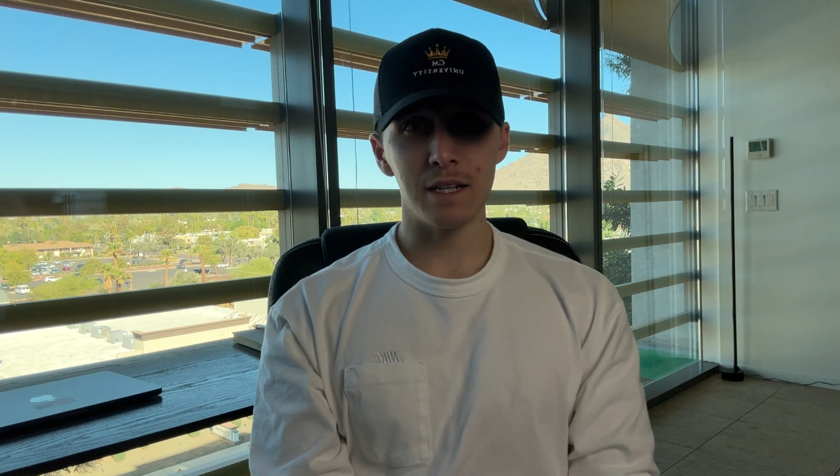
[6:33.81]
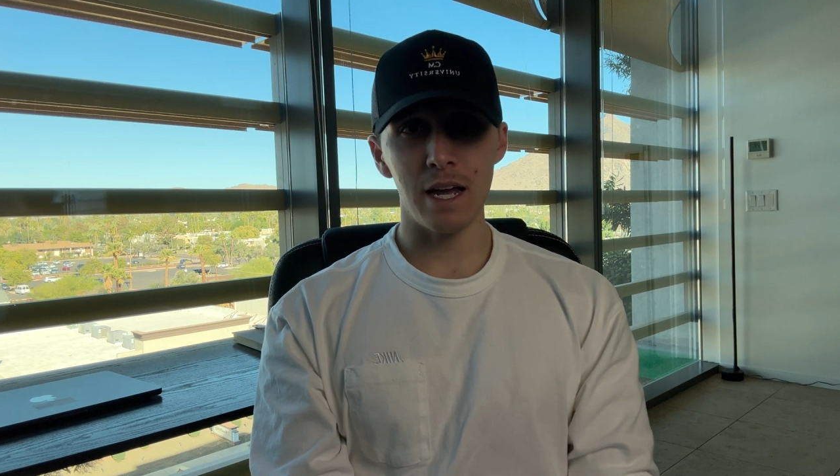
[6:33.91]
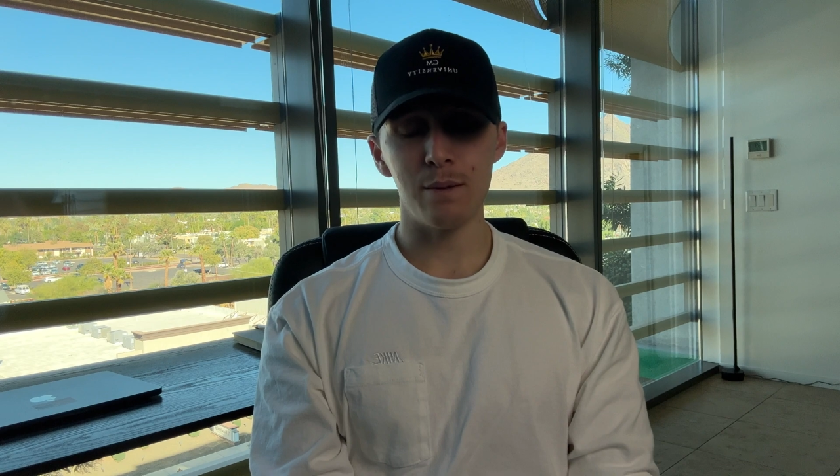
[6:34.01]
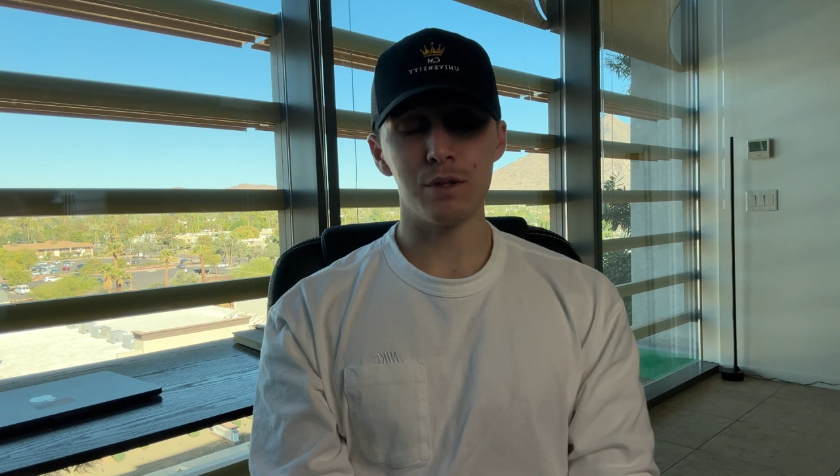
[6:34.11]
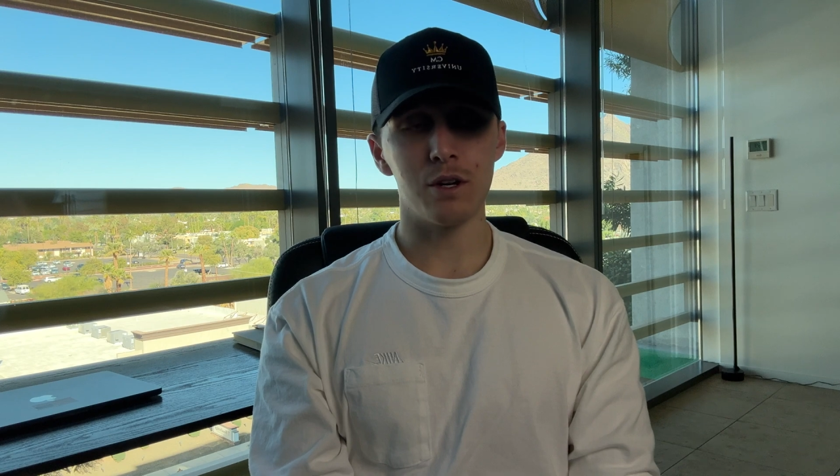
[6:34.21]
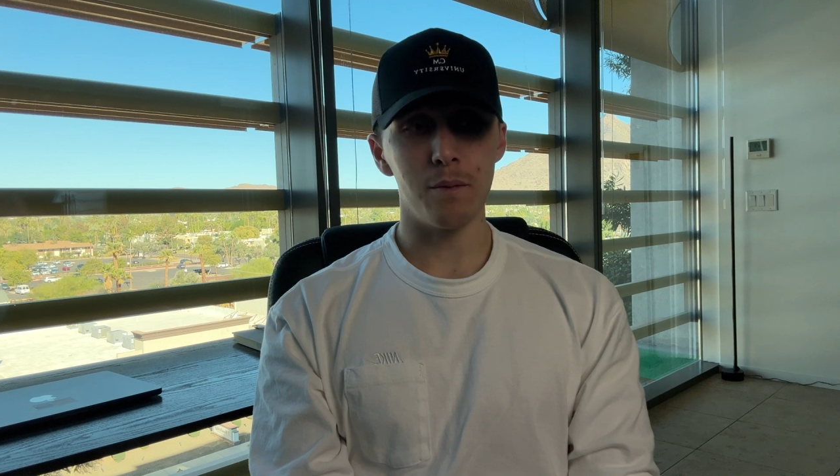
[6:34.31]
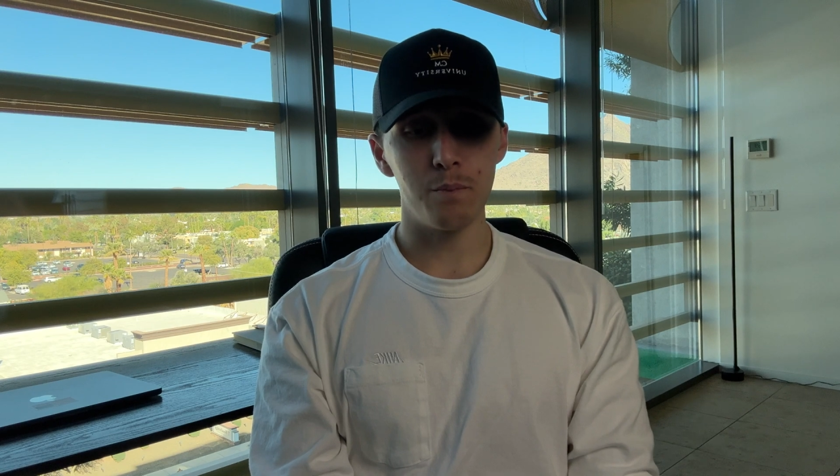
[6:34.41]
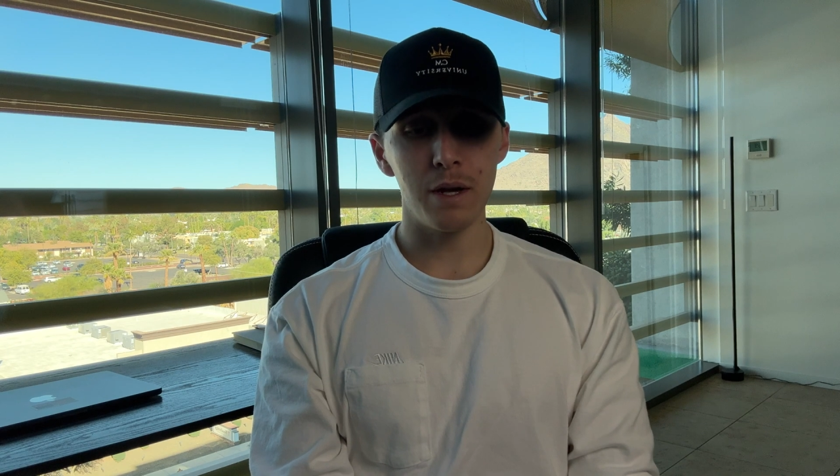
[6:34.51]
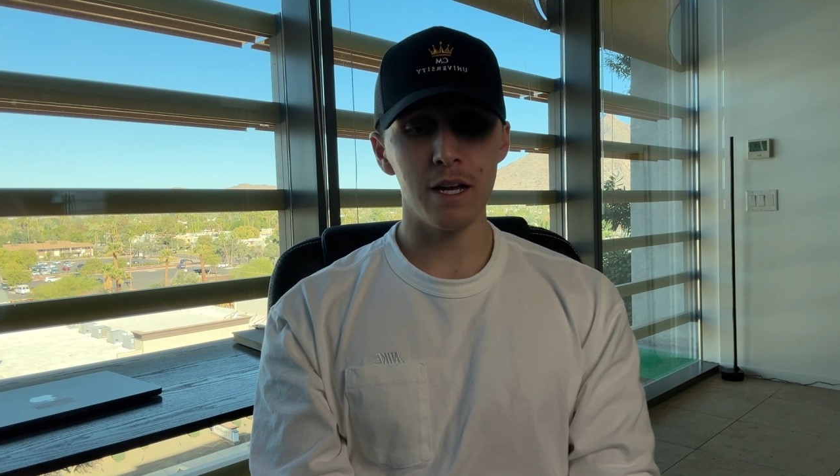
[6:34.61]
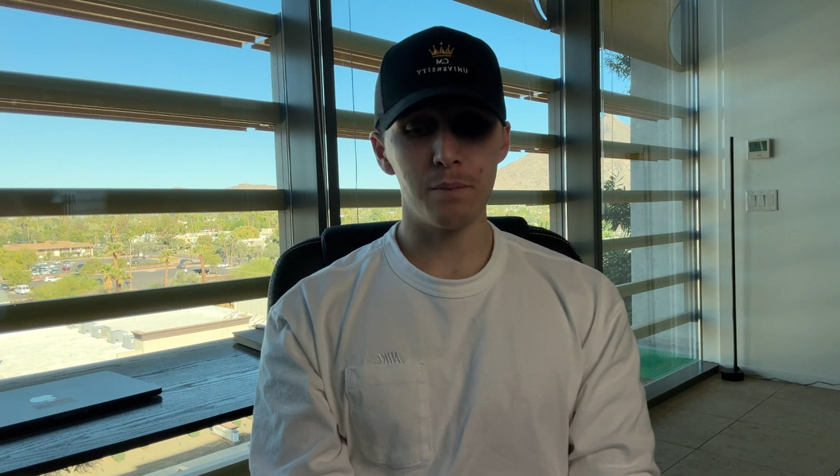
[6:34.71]
names there,
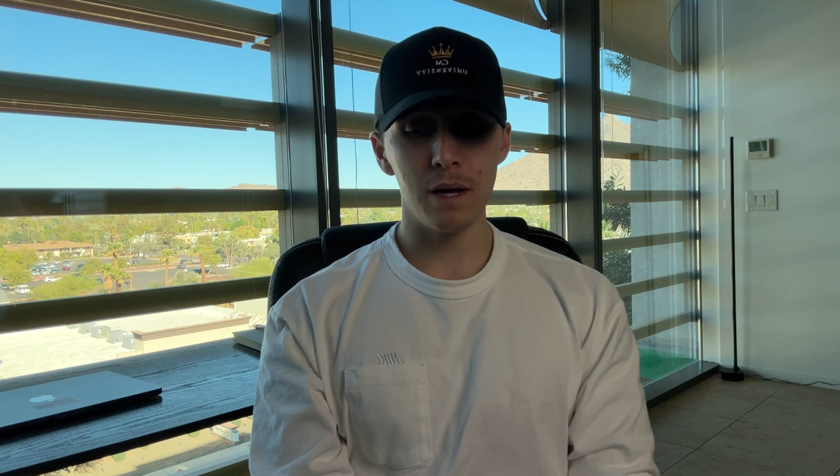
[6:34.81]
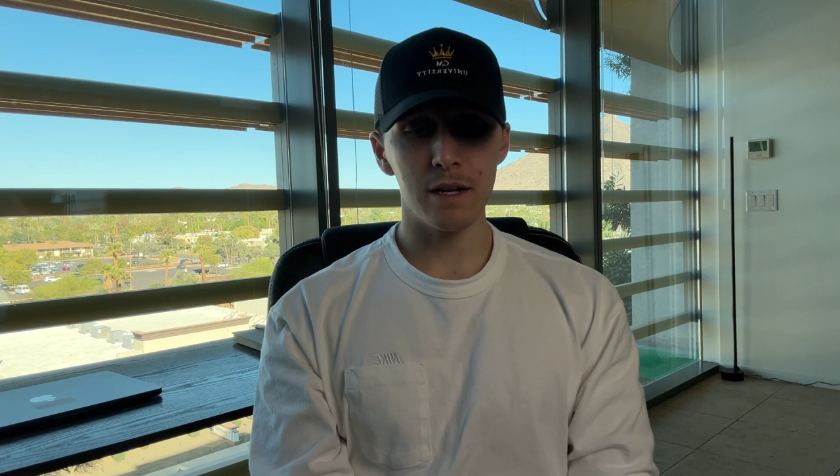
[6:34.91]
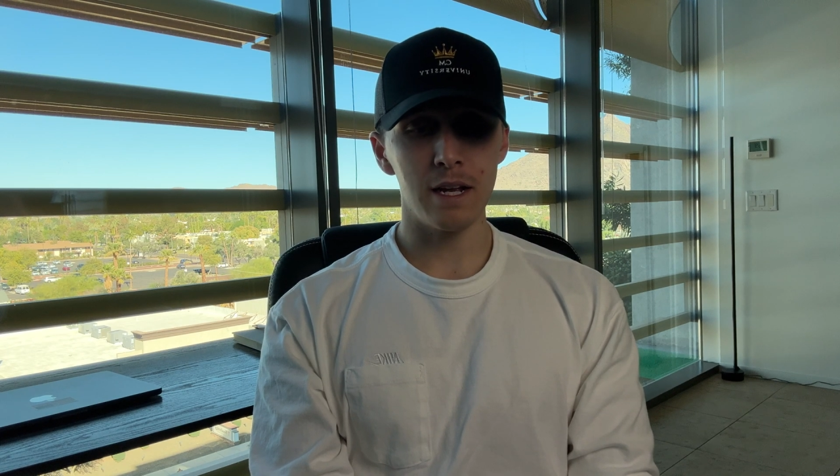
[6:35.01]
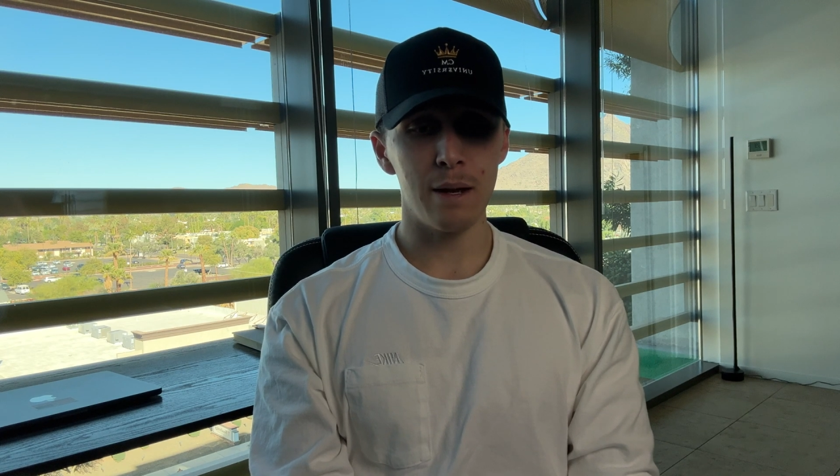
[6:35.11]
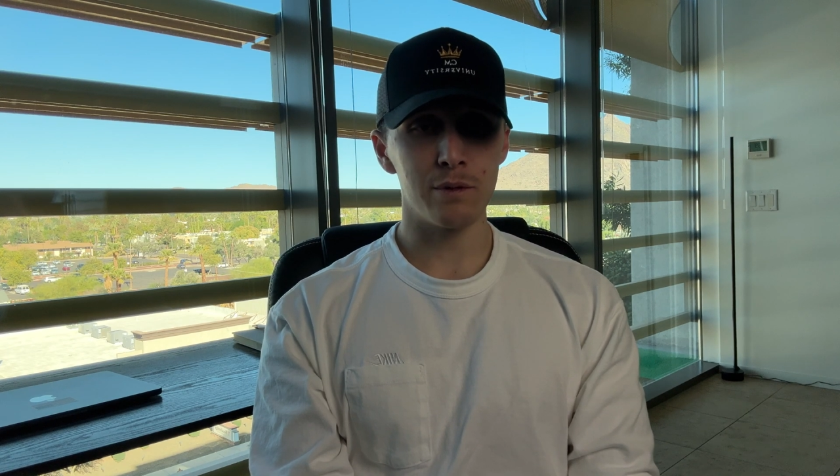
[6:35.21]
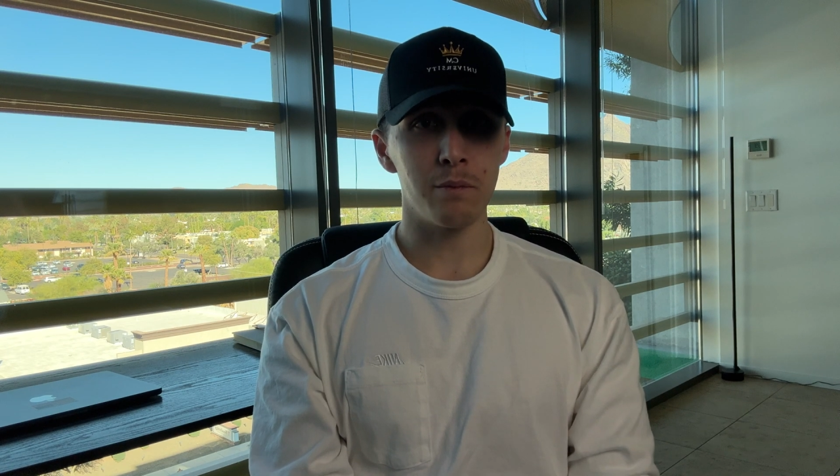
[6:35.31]
big names.